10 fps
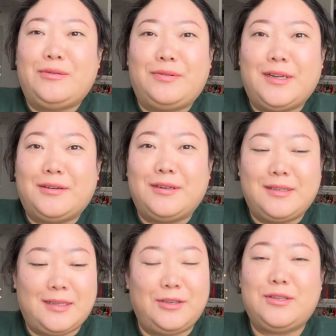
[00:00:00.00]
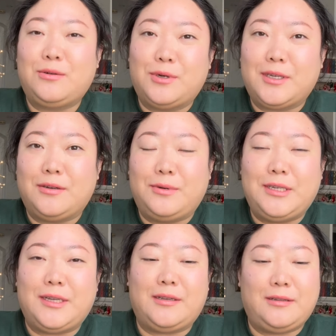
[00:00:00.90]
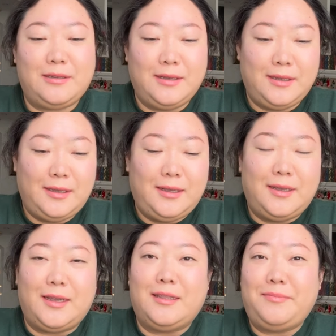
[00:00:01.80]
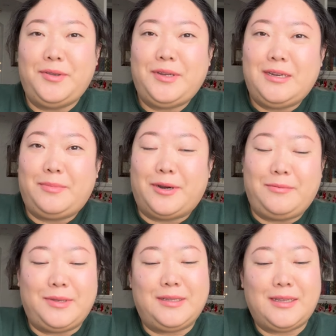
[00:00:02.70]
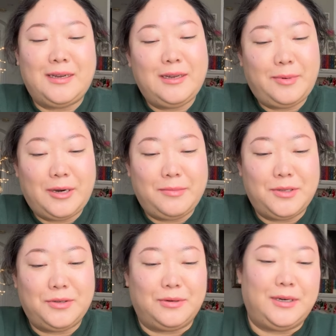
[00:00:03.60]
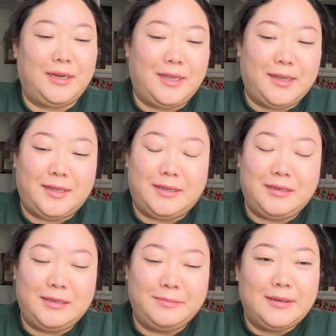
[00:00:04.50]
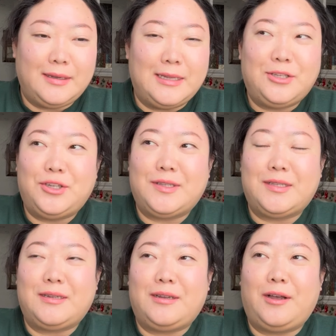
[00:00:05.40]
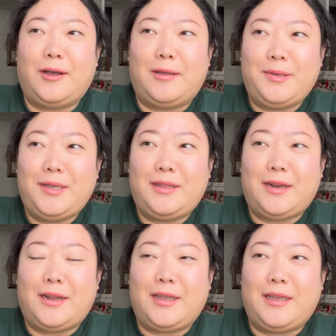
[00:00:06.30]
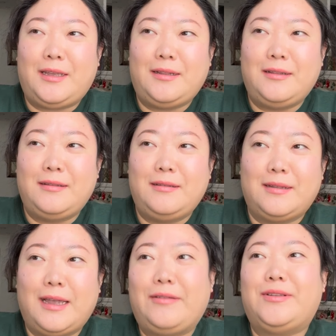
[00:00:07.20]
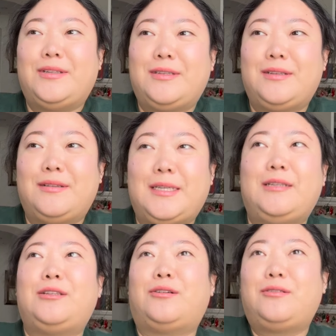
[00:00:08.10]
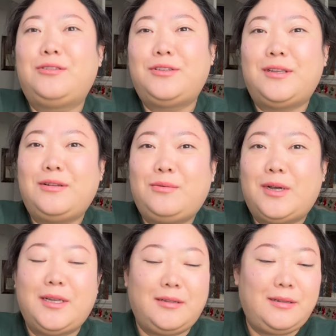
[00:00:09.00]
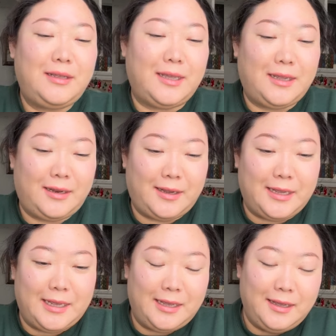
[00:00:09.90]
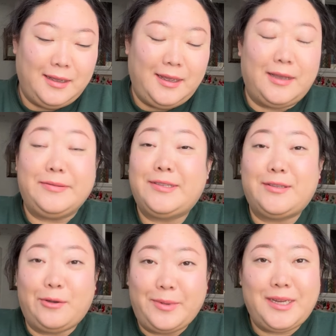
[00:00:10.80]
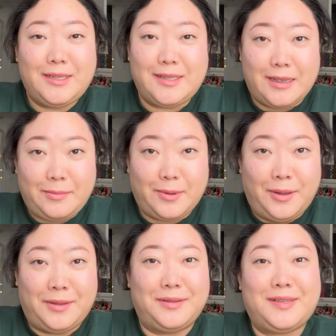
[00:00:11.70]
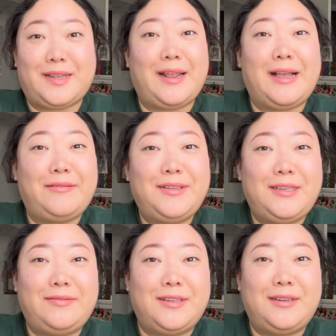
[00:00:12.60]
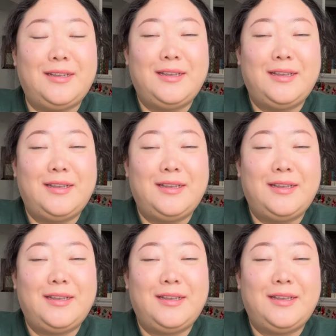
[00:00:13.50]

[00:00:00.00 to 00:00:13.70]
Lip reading: fragrance. I used to work in retail at the beauty department in a department store, and it's just a hobby that I haven't indulged in a while, and I have so many samples that I haven't even